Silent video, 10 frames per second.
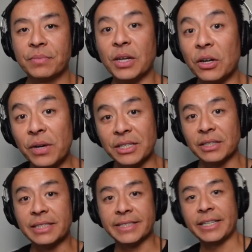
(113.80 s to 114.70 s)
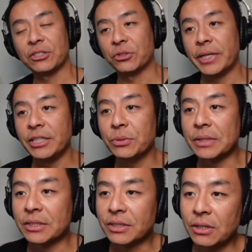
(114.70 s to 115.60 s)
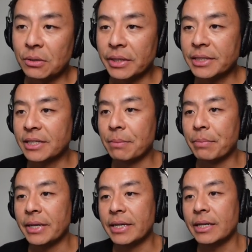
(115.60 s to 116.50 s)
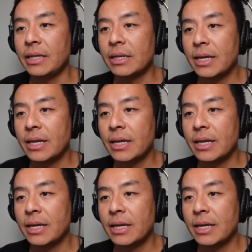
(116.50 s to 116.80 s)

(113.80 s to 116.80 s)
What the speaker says: Alright, so let's get straight into it. So let's compare